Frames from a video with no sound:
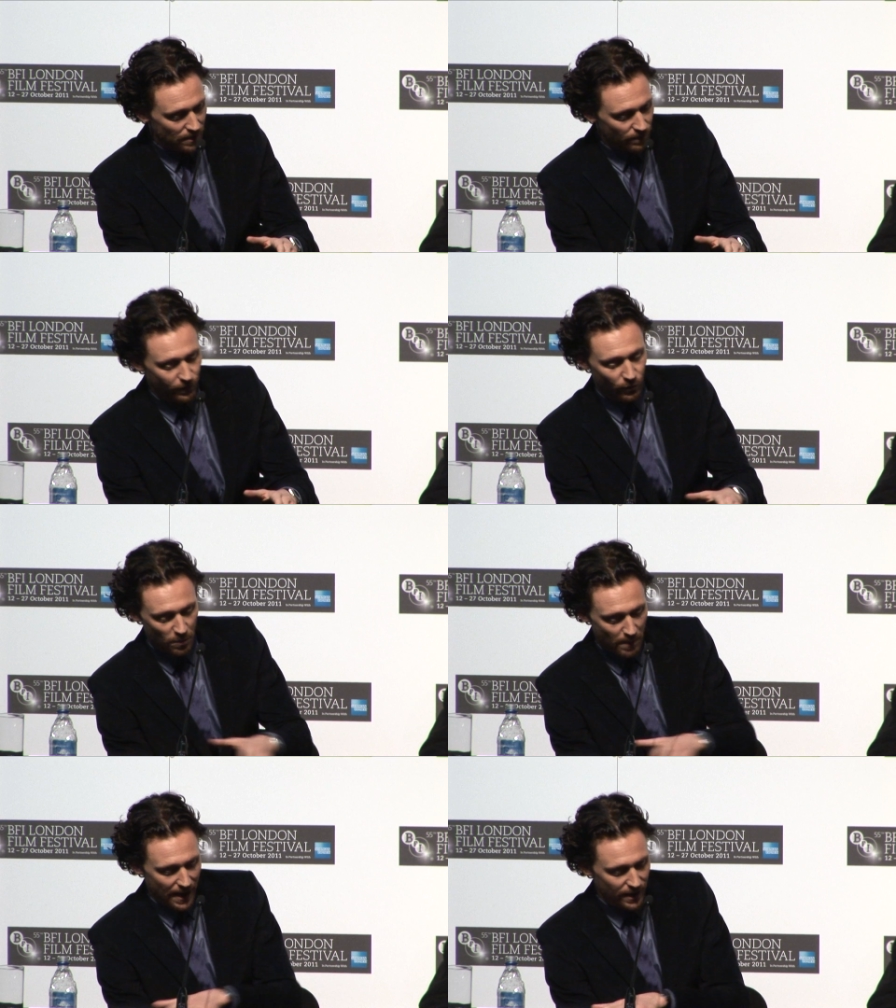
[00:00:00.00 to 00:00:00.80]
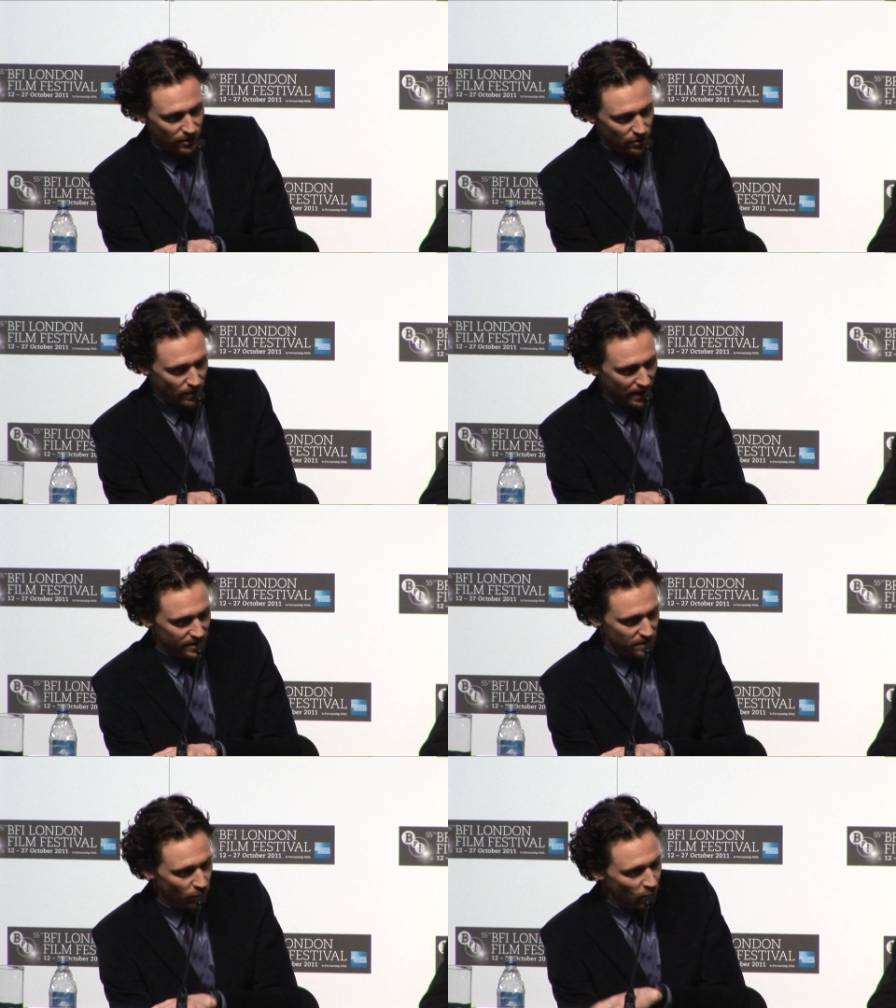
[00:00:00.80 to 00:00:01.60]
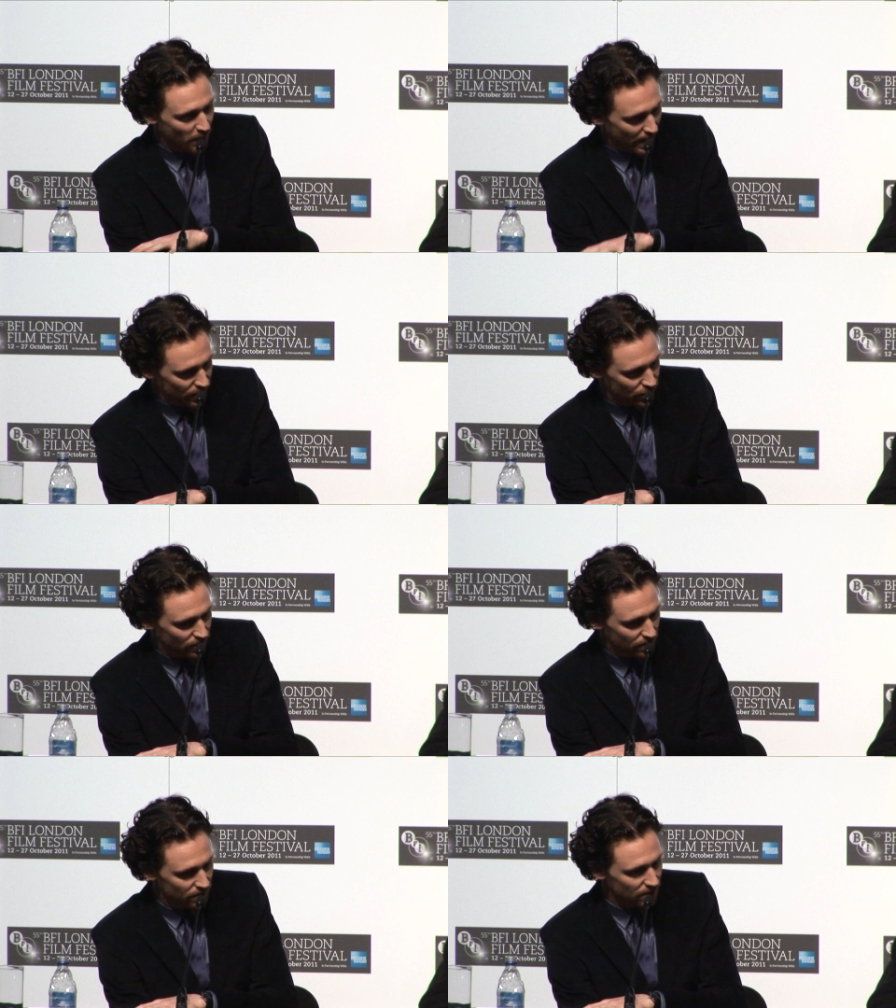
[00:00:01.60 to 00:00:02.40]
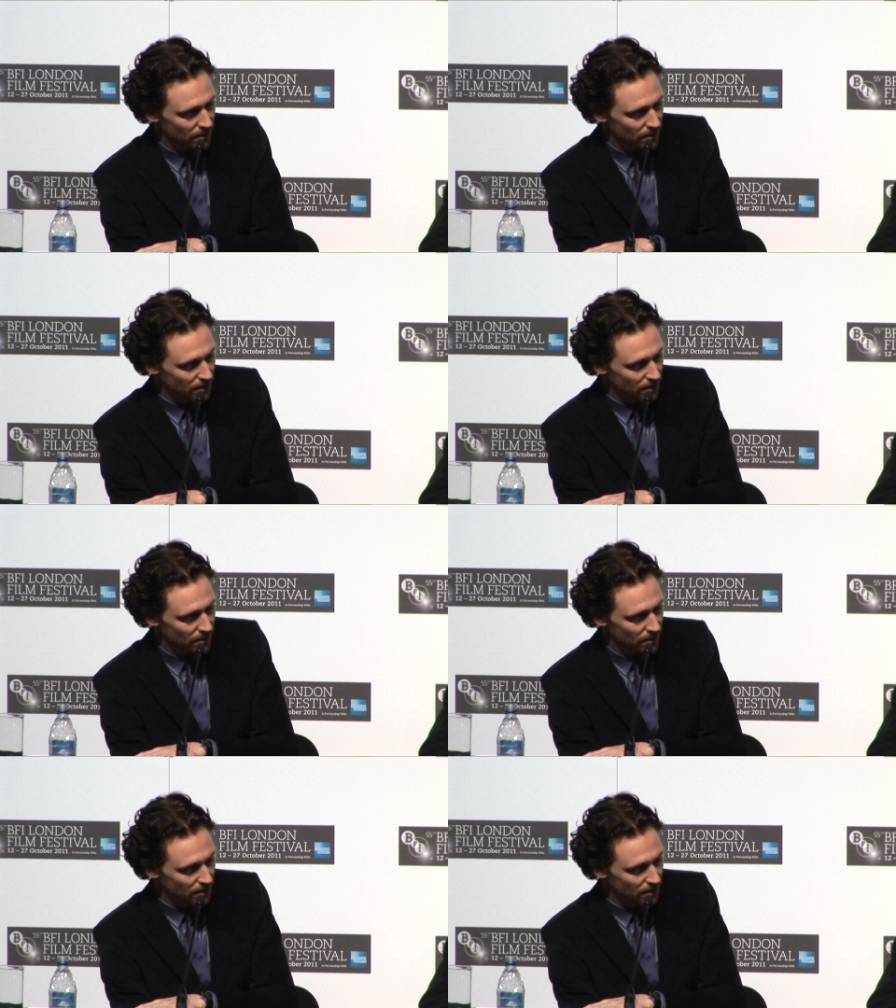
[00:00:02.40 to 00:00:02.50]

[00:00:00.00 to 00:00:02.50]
for a man who has more passion